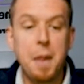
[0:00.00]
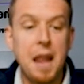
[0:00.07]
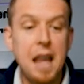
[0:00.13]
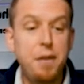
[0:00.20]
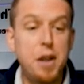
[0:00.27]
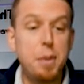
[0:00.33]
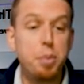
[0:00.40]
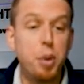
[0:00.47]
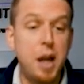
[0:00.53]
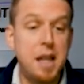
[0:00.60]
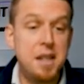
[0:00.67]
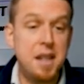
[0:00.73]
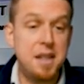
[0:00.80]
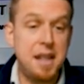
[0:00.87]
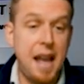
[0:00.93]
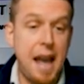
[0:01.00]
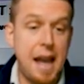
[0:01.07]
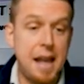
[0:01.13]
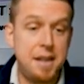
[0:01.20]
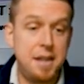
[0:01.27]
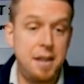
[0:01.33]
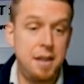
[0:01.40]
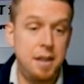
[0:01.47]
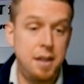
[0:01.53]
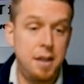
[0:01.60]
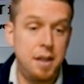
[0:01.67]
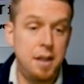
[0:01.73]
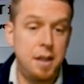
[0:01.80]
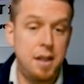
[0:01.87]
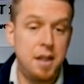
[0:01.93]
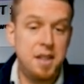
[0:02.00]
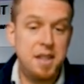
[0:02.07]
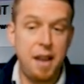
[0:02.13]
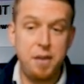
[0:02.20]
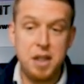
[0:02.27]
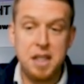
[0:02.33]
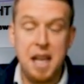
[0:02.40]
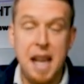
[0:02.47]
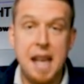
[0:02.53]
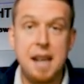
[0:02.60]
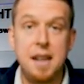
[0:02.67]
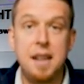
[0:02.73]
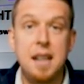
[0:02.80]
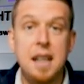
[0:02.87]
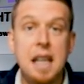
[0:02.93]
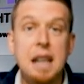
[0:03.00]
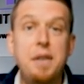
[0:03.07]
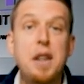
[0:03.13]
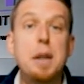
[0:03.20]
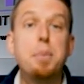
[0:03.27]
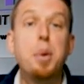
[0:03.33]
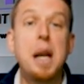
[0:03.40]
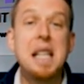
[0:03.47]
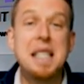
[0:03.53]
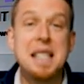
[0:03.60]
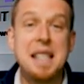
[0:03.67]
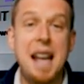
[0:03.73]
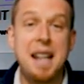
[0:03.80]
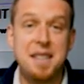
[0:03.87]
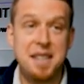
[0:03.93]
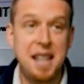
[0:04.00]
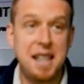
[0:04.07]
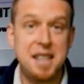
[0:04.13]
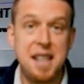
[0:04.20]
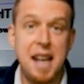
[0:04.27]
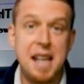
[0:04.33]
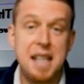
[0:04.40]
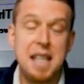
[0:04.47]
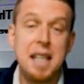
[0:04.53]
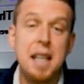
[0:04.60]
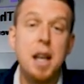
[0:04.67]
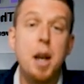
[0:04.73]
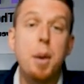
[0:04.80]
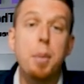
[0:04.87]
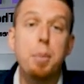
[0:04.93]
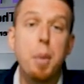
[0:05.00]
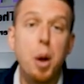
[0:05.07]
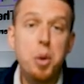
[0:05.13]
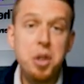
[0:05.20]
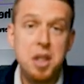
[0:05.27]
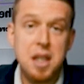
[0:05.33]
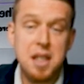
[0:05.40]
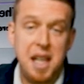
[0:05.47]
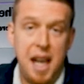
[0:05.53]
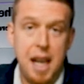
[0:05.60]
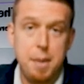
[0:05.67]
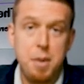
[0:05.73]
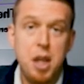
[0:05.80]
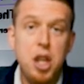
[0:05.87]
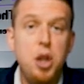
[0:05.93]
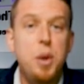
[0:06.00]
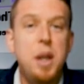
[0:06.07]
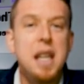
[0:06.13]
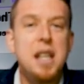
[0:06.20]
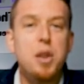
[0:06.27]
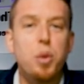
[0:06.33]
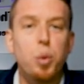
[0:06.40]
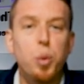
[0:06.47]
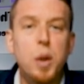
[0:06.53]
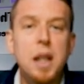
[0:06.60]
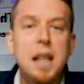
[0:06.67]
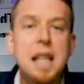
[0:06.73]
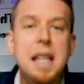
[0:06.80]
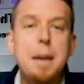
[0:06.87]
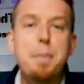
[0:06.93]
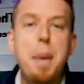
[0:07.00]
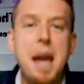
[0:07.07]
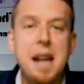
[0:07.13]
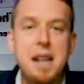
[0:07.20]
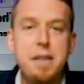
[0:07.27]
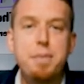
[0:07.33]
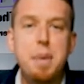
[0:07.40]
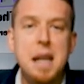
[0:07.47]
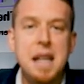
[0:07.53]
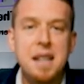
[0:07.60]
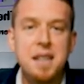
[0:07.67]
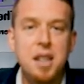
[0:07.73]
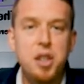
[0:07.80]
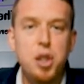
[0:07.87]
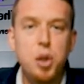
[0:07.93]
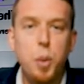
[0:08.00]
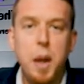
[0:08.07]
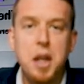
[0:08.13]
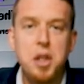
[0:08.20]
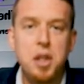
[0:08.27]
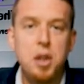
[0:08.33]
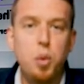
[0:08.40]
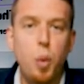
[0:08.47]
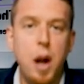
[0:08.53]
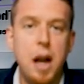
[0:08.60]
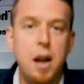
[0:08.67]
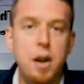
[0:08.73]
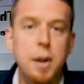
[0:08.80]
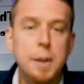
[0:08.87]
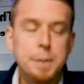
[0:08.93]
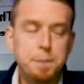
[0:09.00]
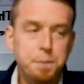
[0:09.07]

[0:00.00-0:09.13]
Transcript: if it appraises at 710, if it appraises at 690. Most of the time, you get in a really competitive bidding situation where